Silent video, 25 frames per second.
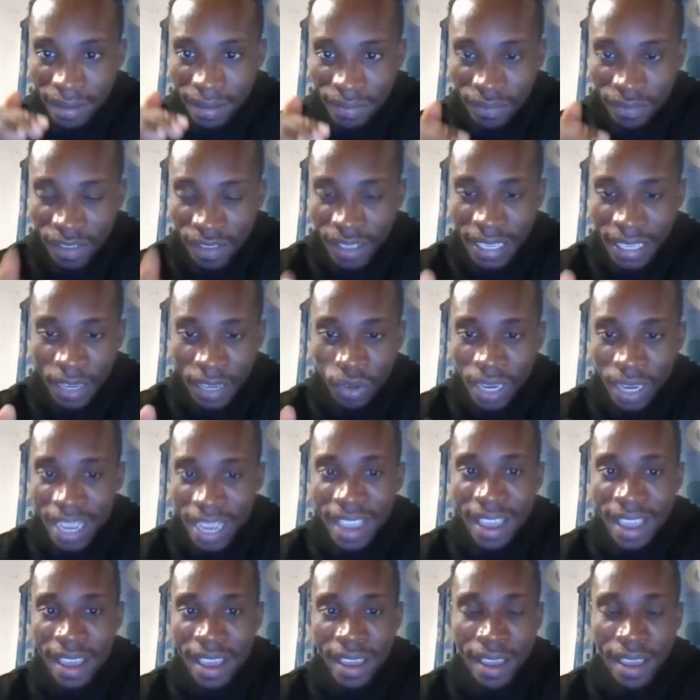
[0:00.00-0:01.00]
Skill
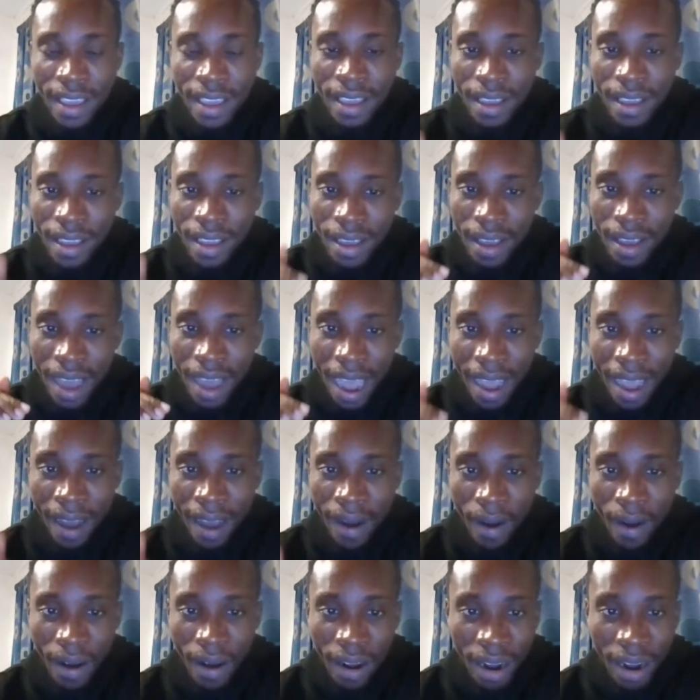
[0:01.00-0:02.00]
A,
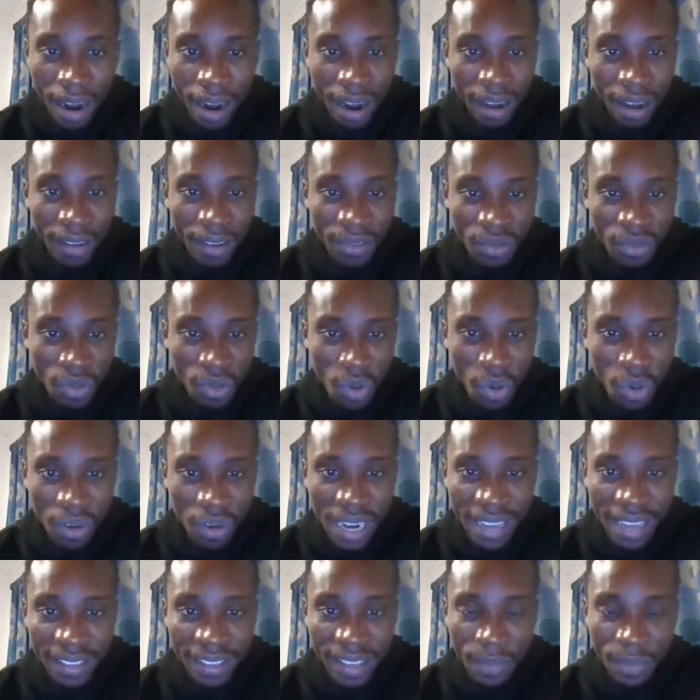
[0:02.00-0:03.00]

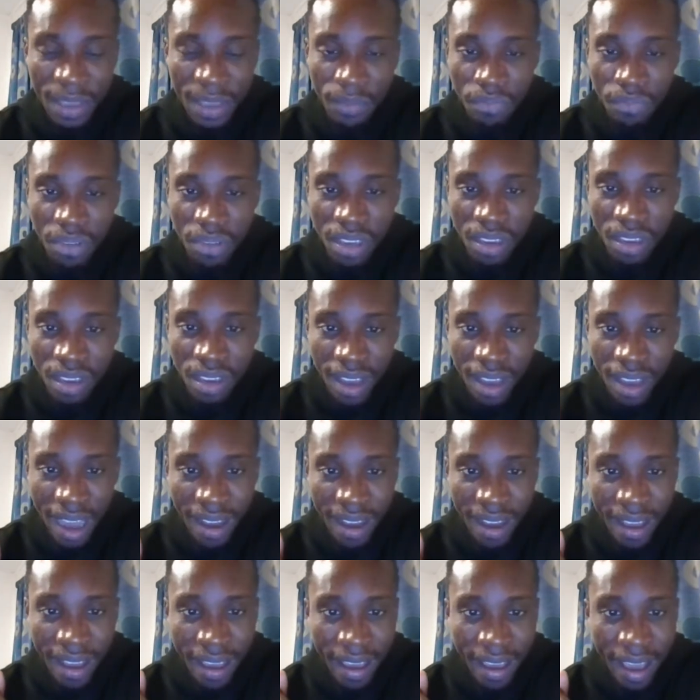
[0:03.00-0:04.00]
let's say maybe
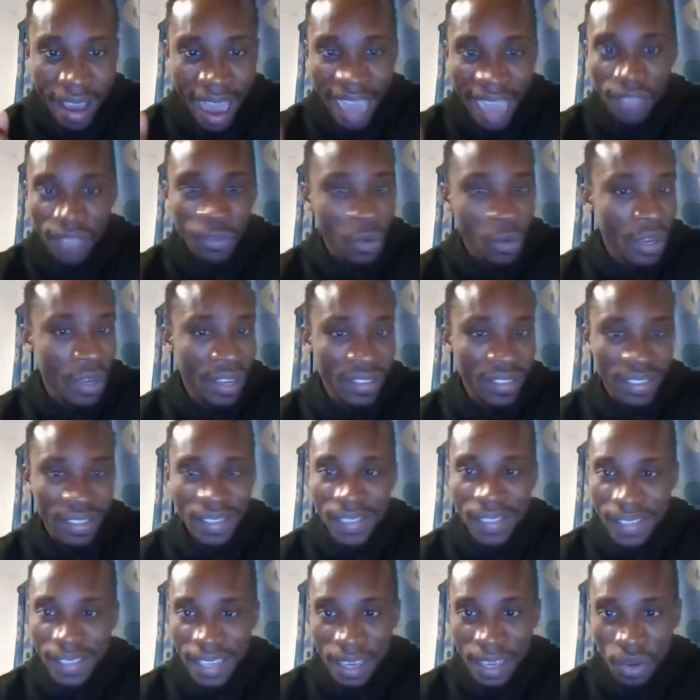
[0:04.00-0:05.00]
advocacy
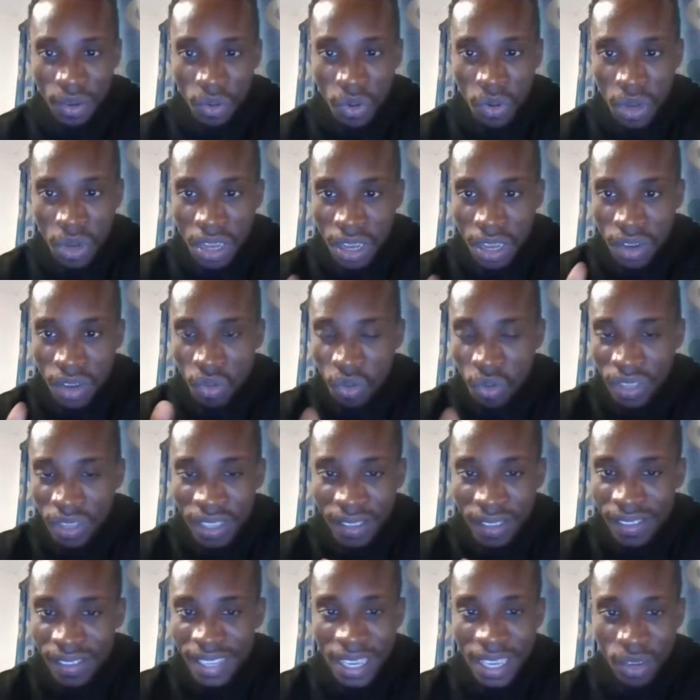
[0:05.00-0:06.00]
skill. With
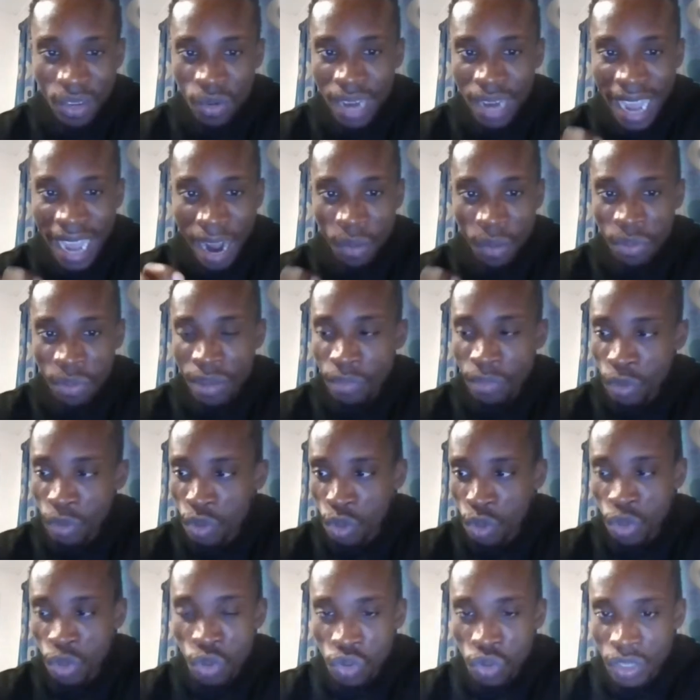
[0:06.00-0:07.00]
this skill, I'll be able
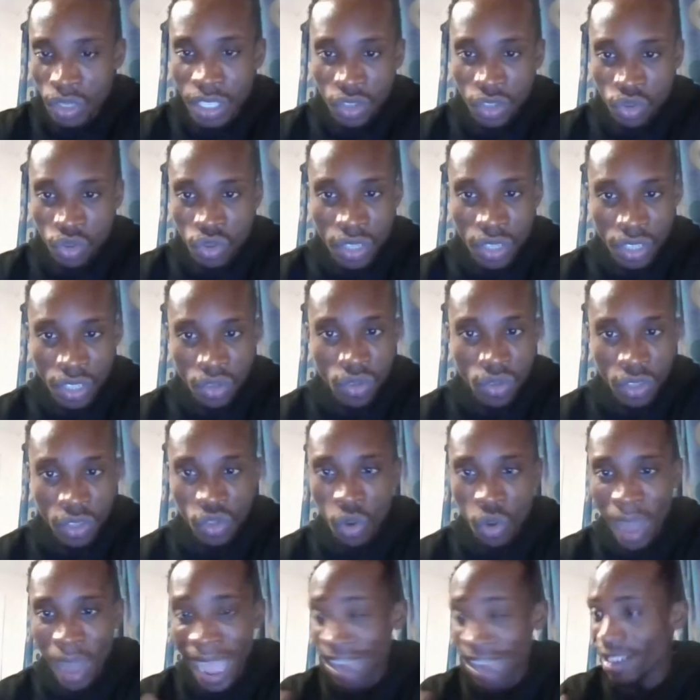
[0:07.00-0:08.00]
to do this, do this, do this.
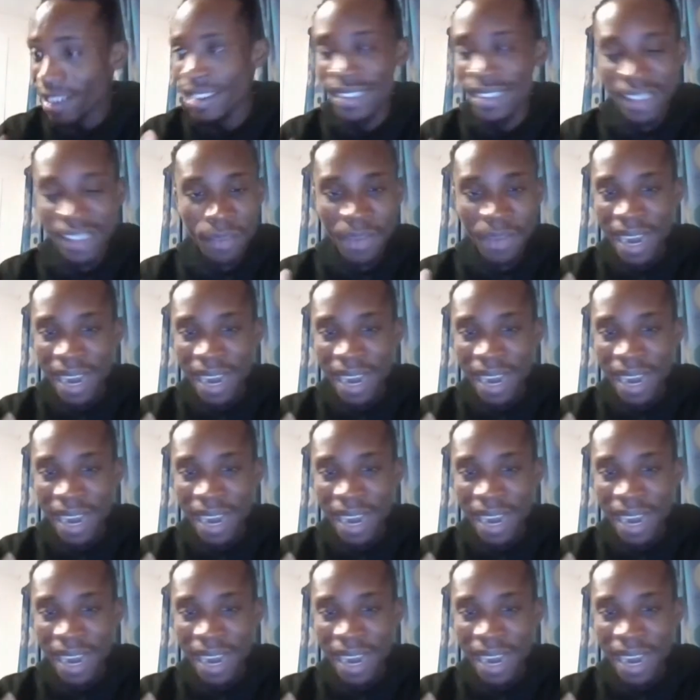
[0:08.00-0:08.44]
So I list